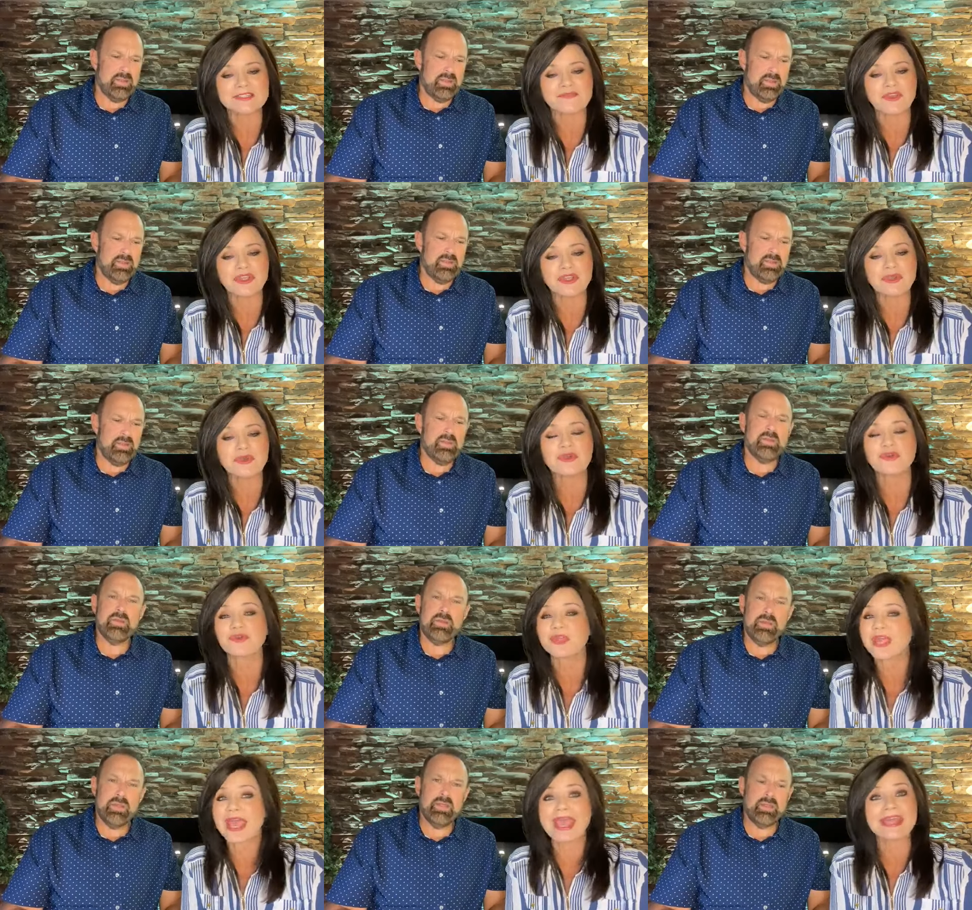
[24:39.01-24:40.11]
Speaker 1: It says, "For you
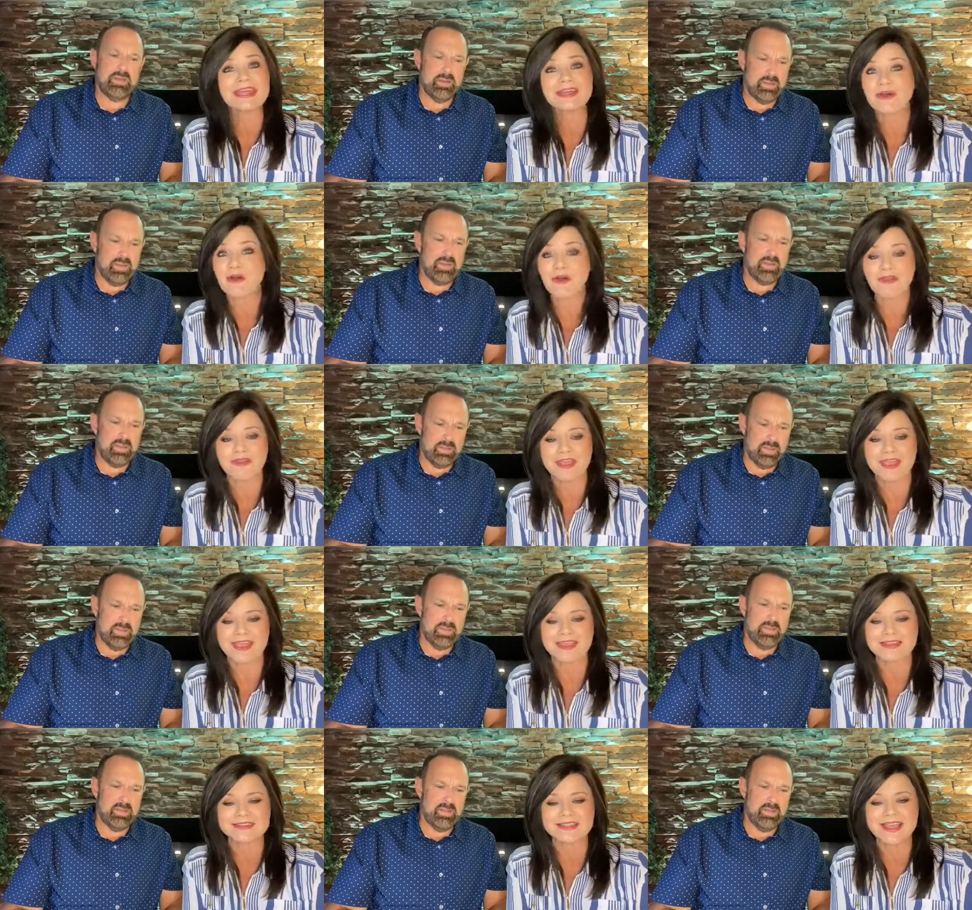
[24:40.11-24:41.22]
created all
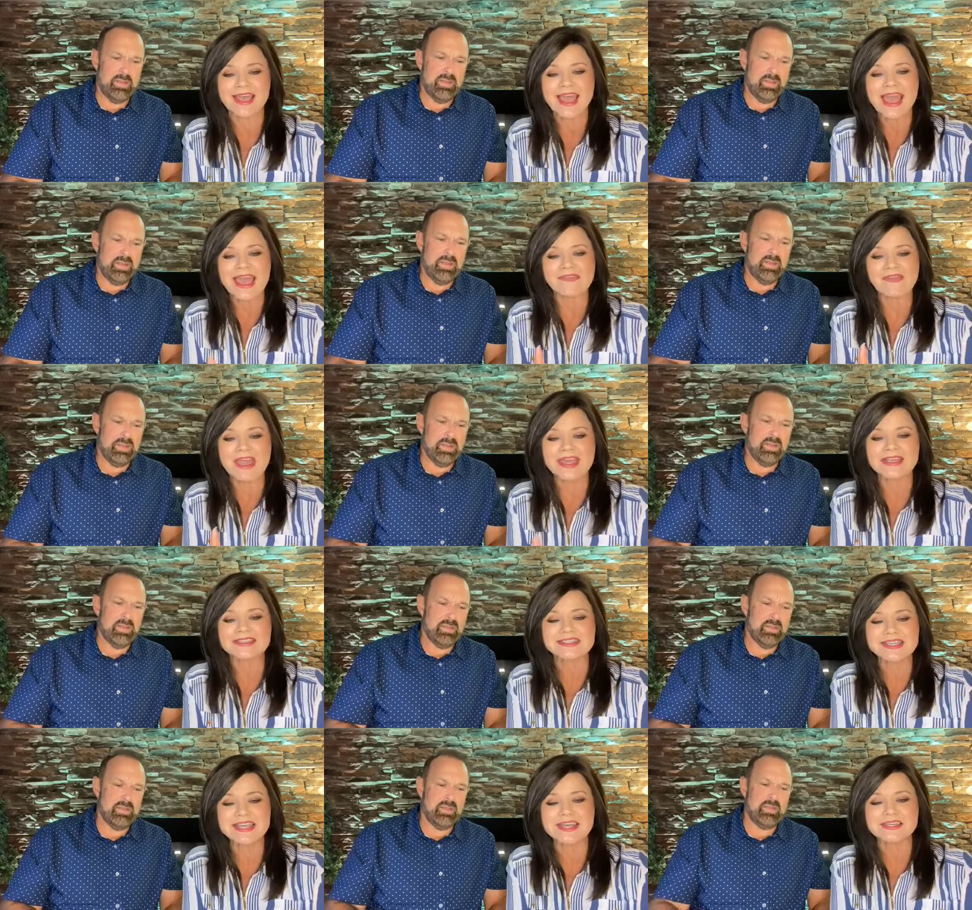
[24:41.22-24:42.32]
things, and they
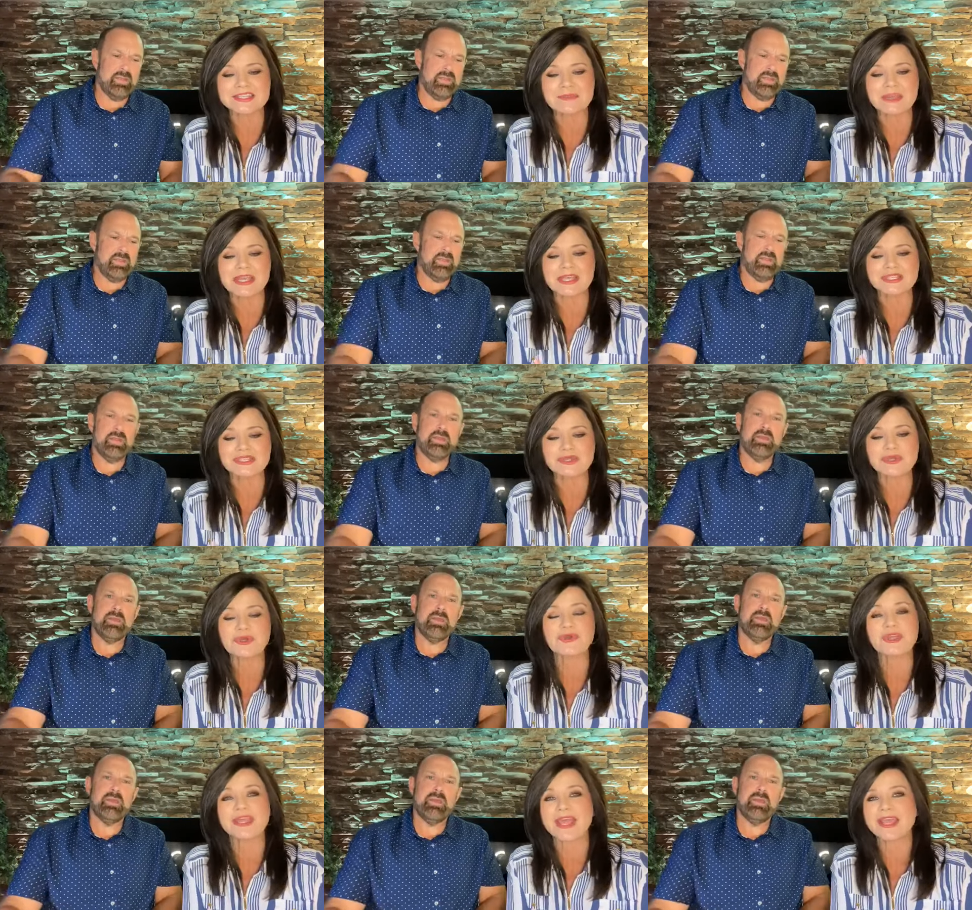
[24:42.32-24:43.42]
exist because
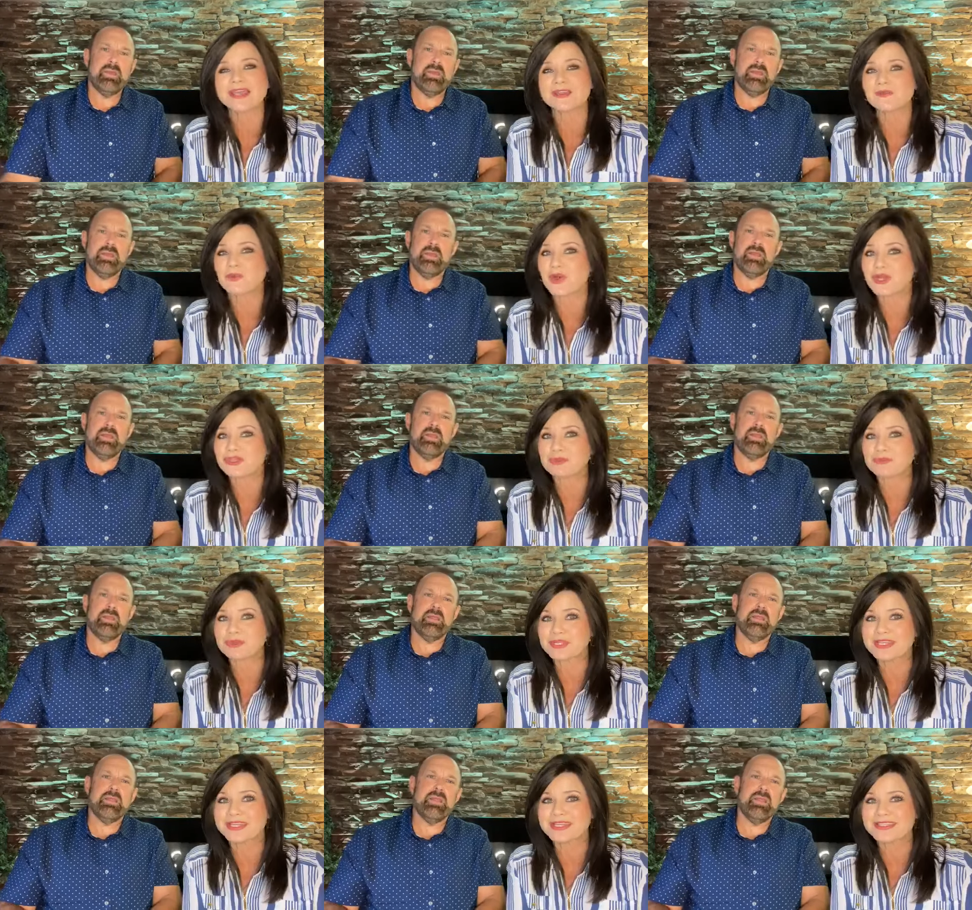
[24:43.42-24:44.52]
you created what you
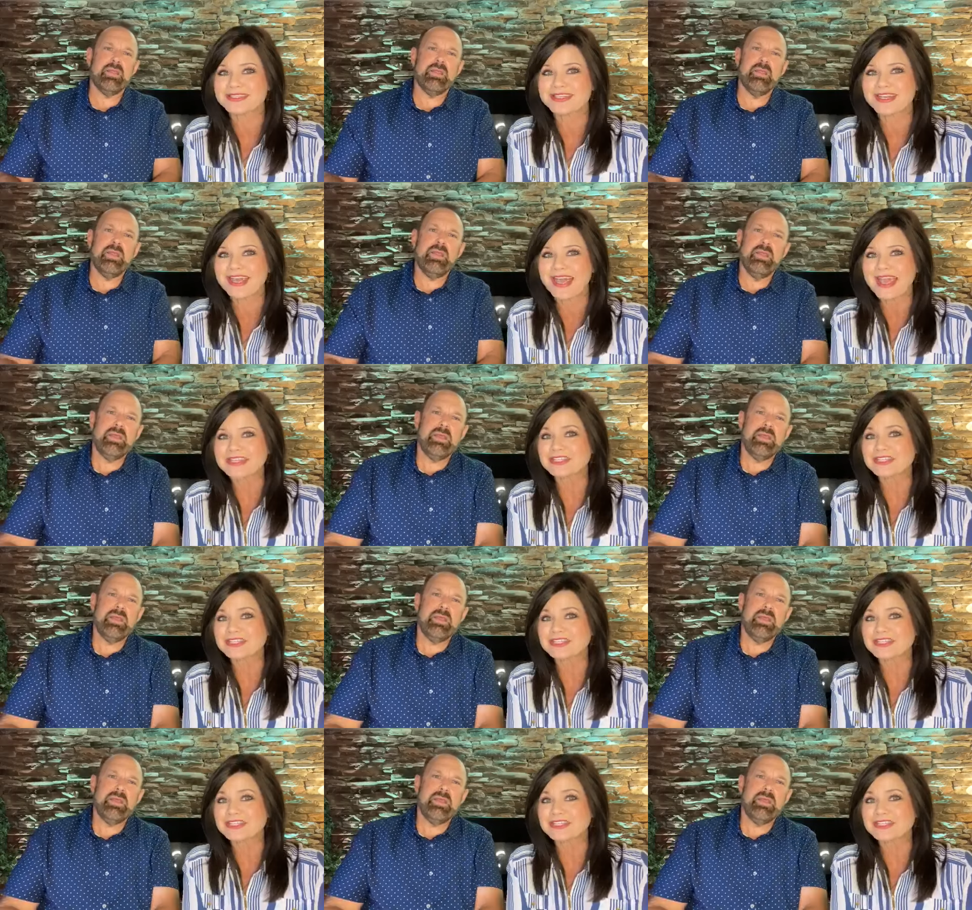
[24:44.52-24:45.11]
pleased."